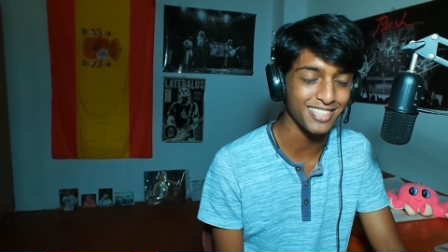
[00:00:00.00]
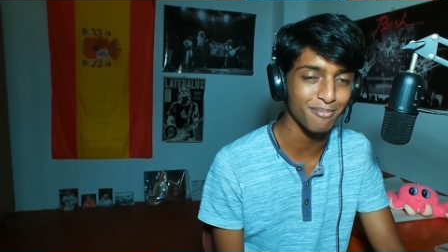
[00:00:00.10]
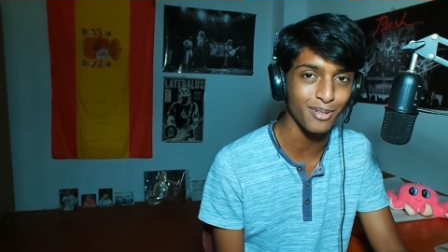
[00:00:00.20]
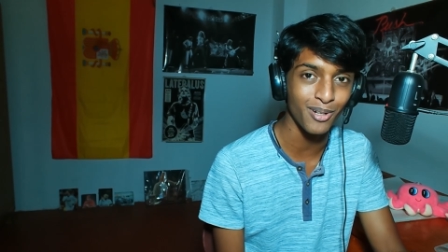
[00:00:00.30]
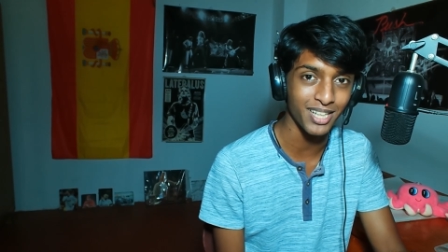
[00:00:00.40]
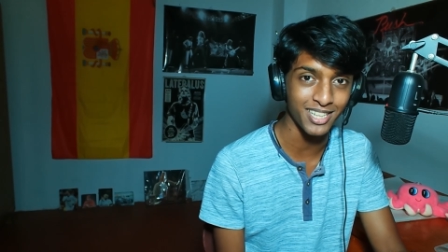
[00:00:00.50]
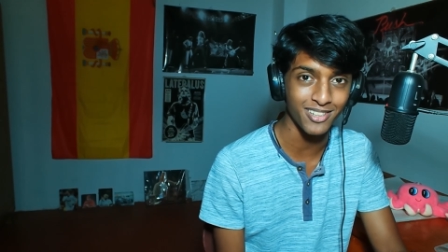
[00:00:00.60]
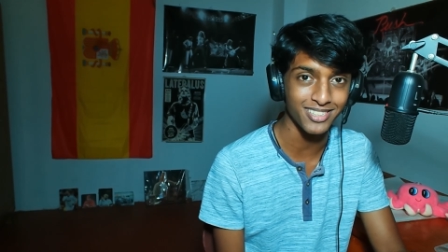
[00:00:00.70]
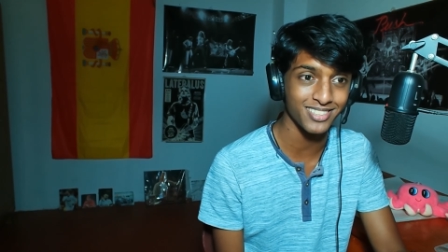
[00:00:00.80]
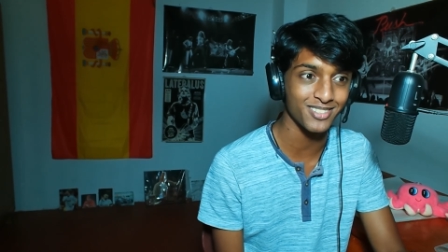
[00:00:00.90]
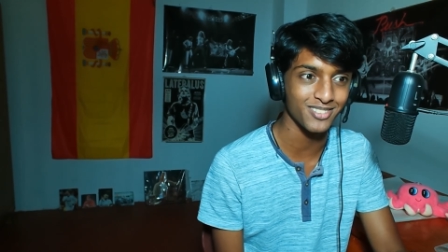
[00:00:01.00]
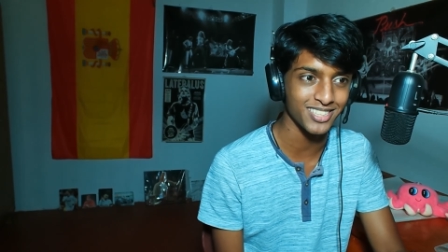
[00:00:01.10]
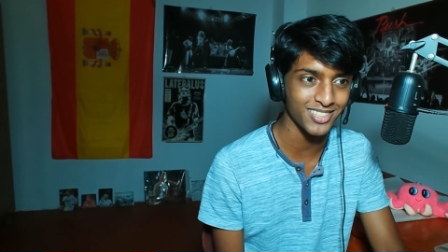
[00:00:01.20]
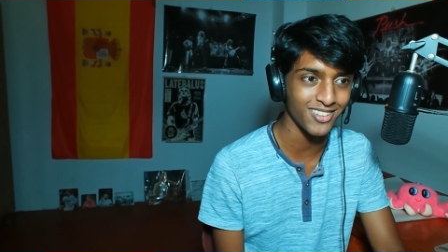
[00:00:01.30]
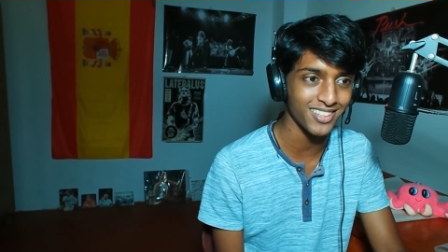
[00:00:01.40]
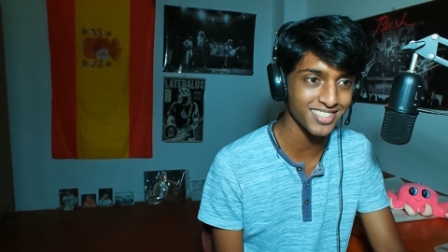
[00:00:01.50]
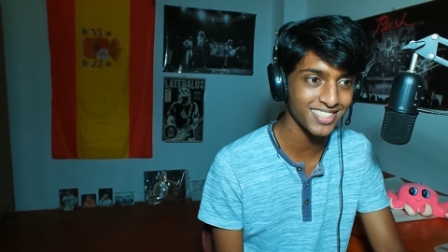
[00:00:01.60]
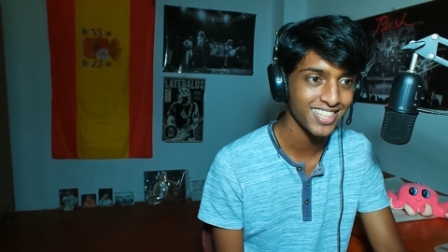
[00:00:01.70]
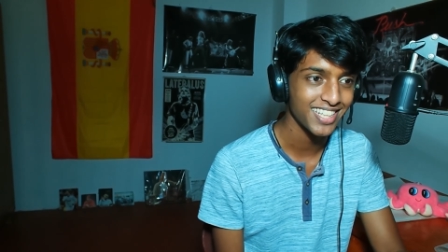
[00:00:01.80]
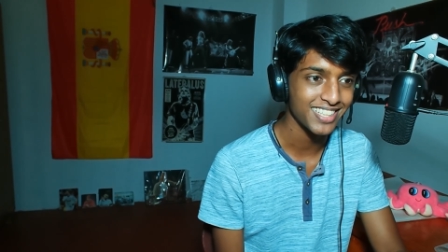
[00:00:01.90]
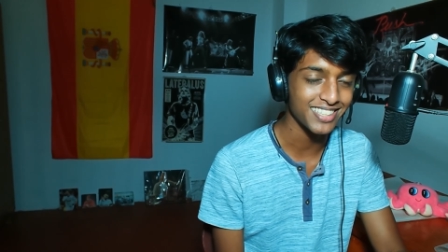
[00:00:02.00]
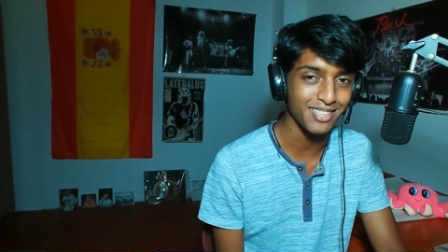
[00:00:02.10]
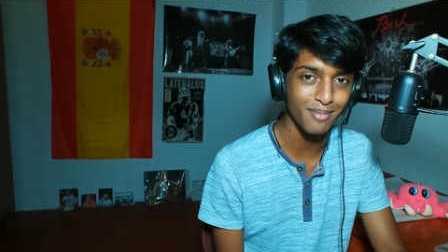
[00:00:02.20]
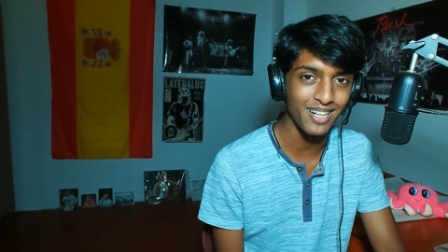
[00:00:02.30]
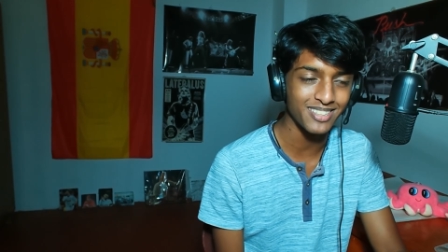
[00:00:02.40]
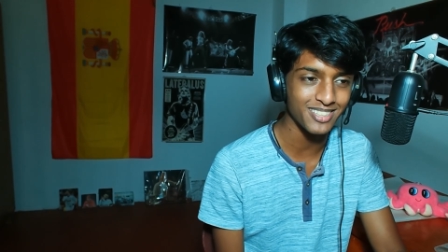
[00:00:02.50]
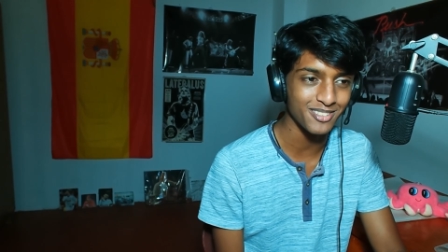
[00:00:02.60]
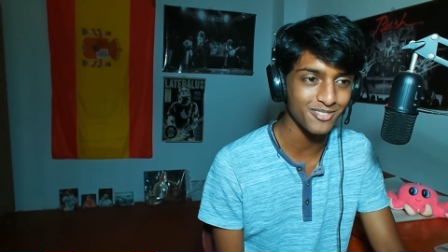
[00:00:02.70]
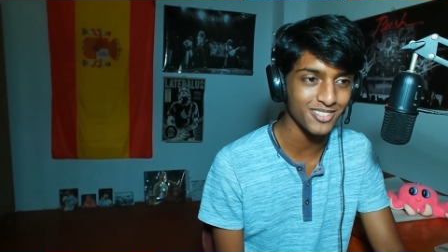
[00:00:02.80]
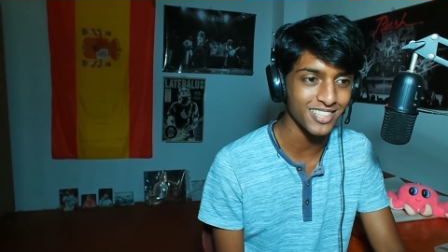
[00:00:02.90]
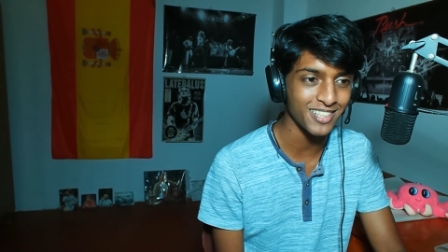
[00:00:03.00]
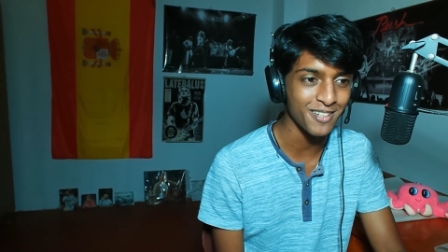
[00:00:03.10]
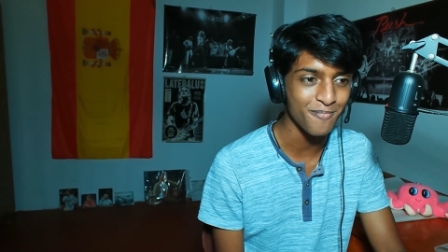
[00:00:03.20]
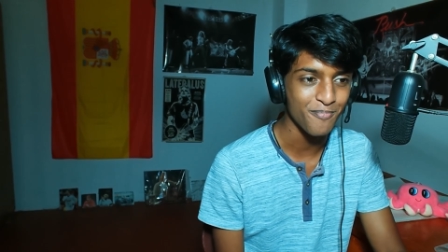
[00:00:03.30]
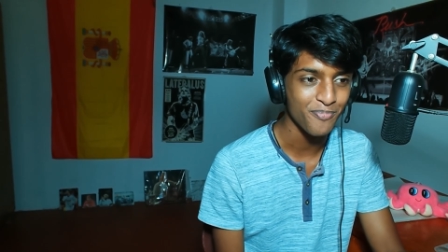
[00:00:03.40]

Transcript: he brought across through the songs, the amount of uh,